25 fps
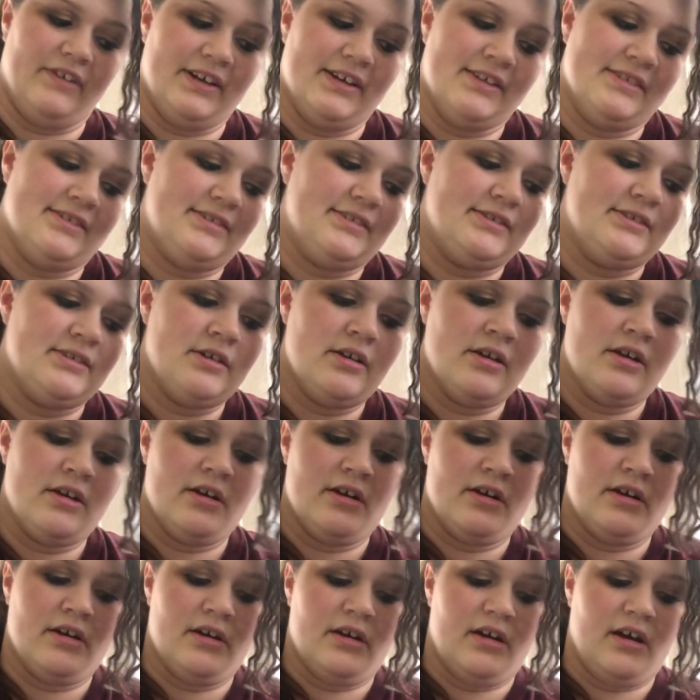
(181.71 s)
this.
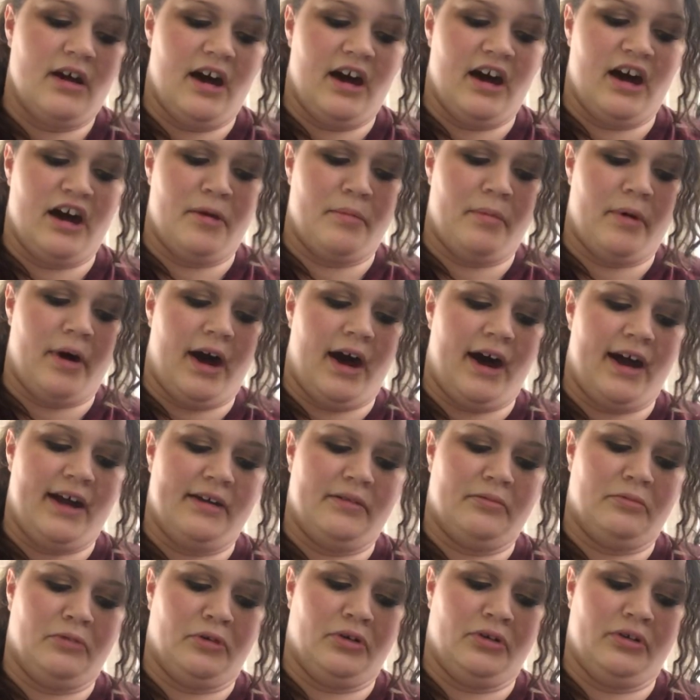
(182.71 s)

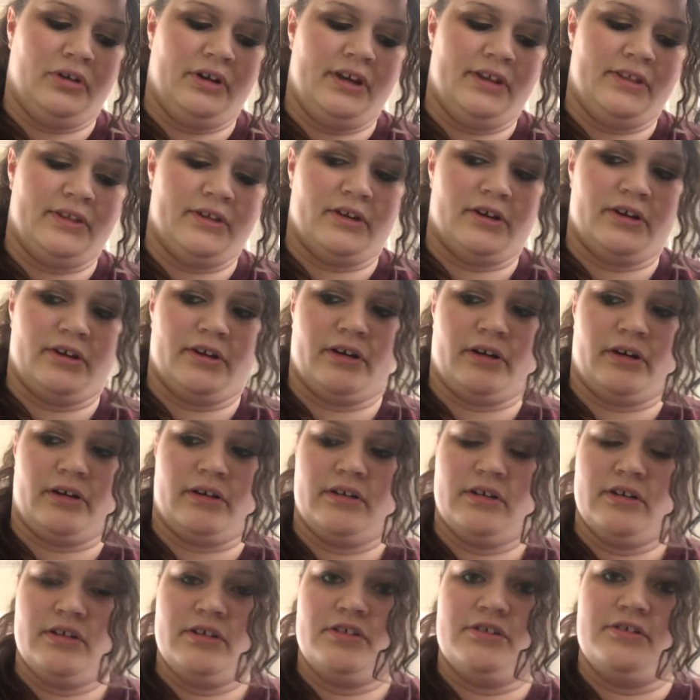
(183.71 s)
I will either
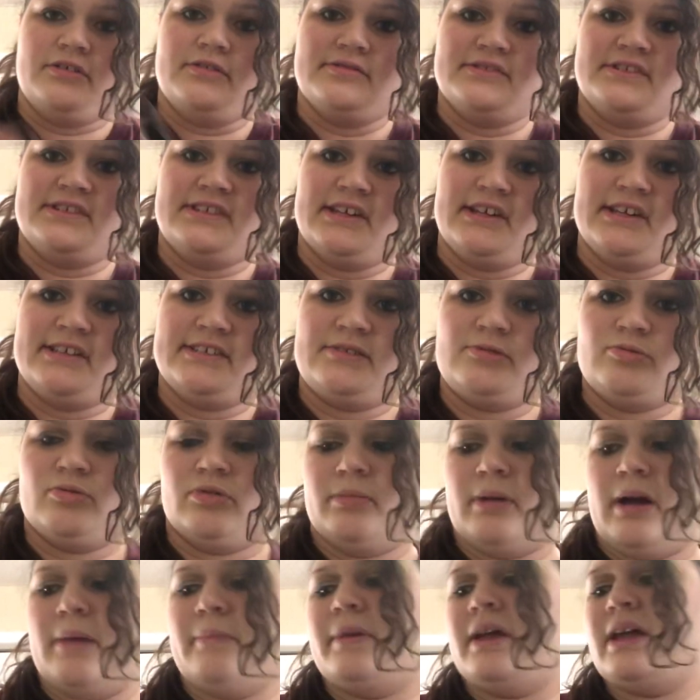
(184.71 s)
use this or
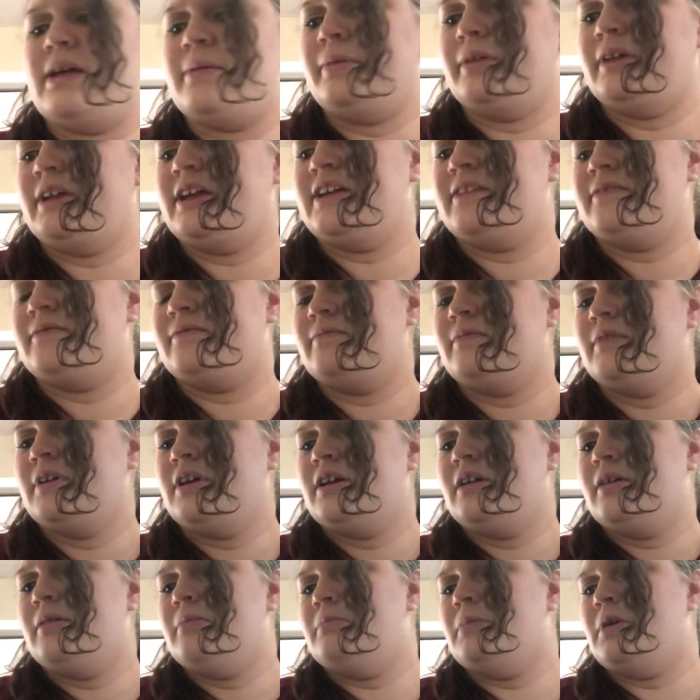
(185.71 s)
my Maybelline
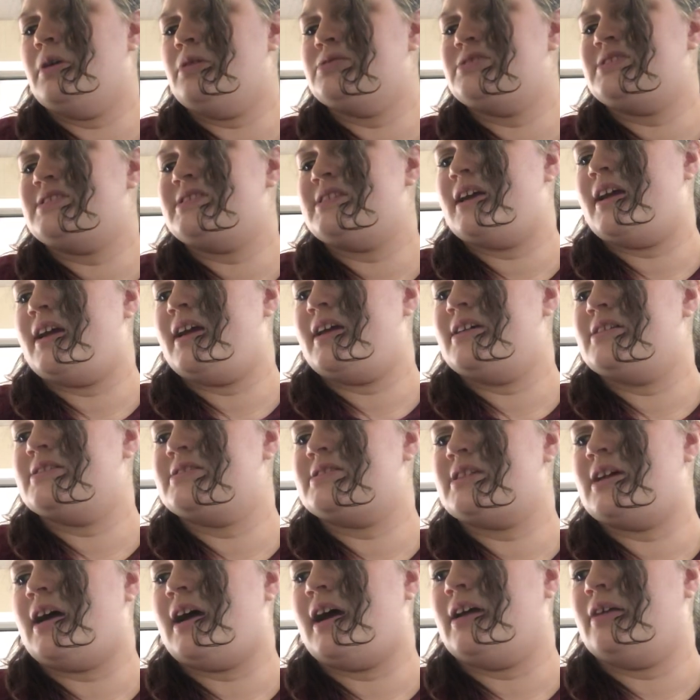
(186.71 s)
most
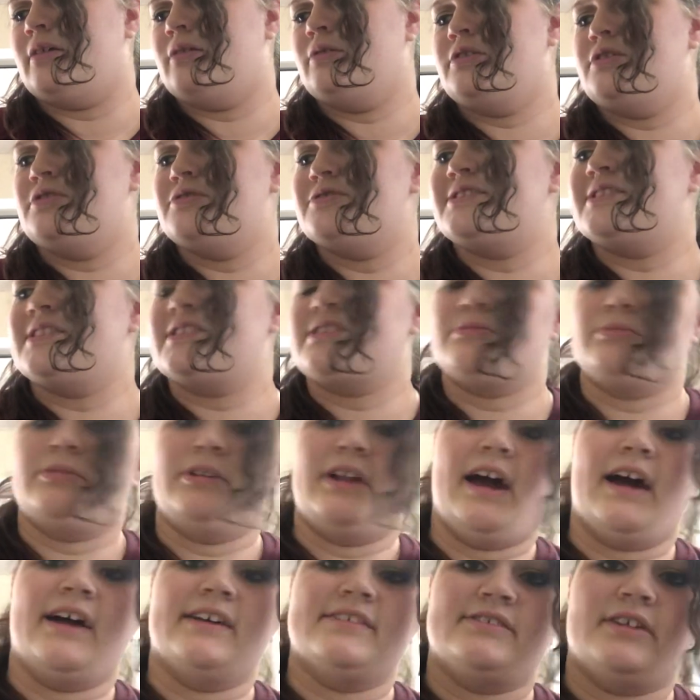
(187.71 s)
days. I don't use this
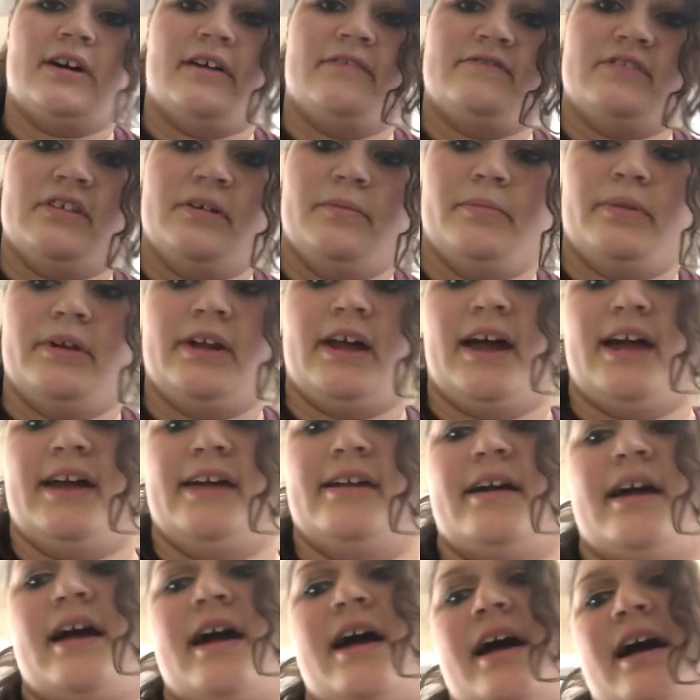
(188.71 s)
one as often, but
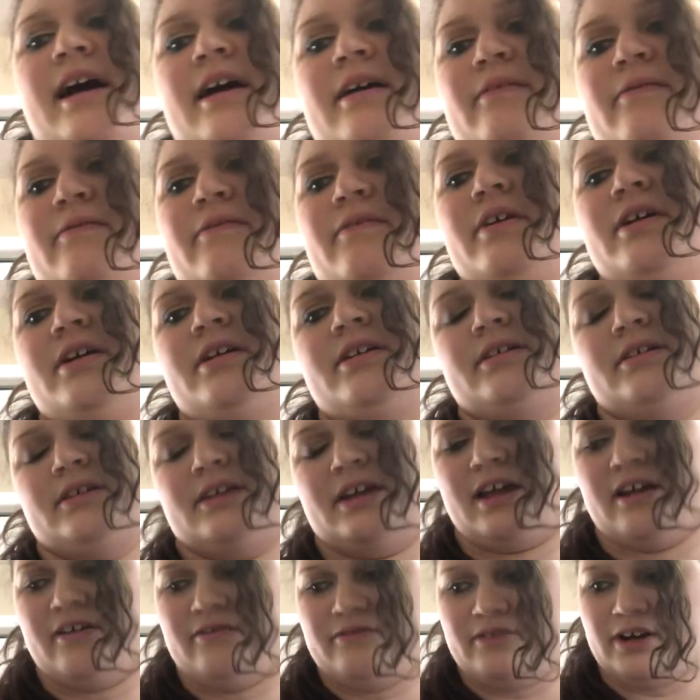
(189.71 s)
I have
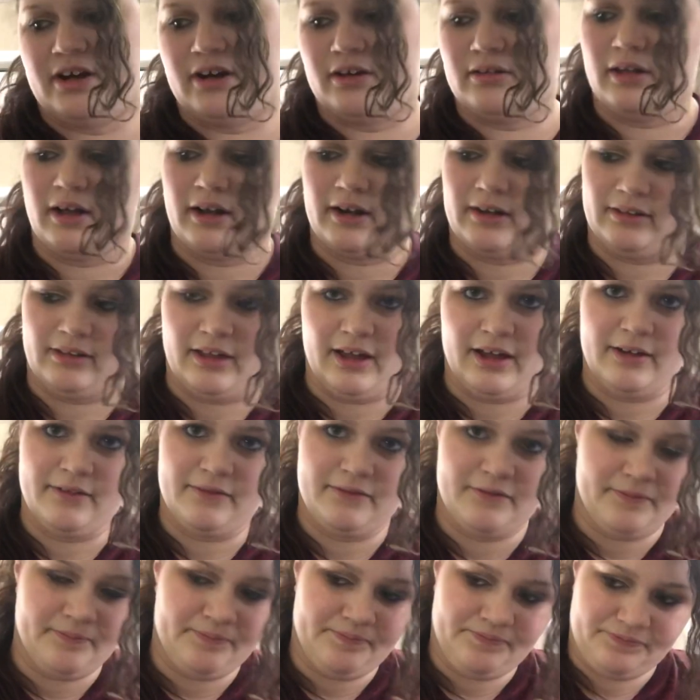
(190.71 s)
given it a lot of
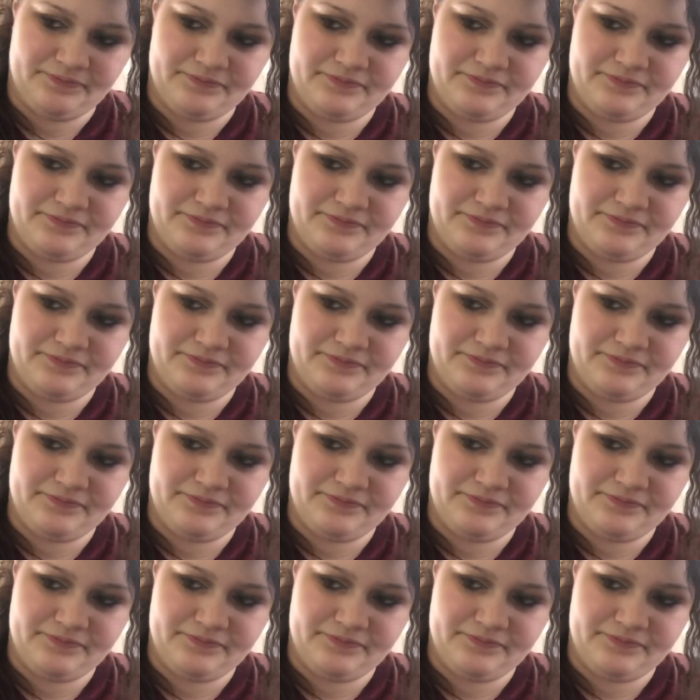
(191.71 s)
love.